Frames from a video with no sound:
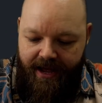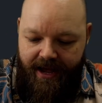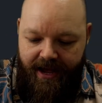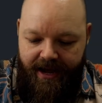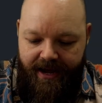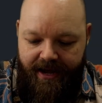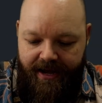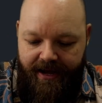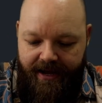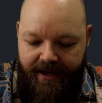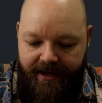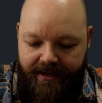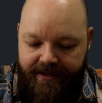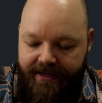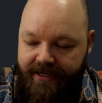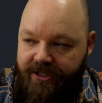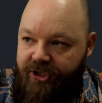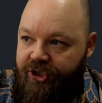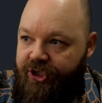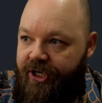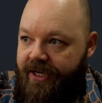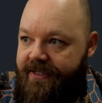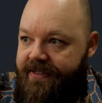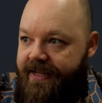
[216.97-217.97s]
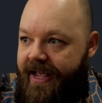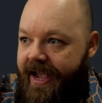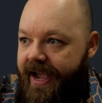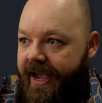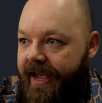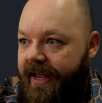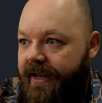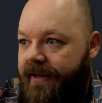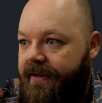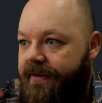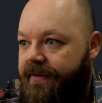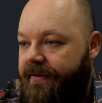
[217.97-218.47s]
Uh, let's just
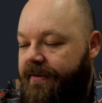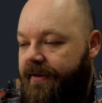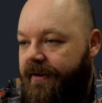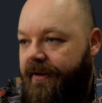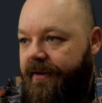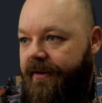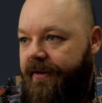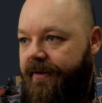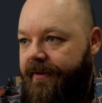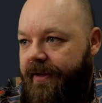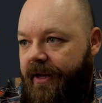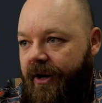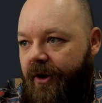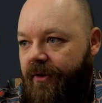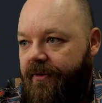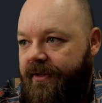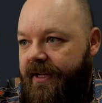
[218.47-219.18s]
add, you know,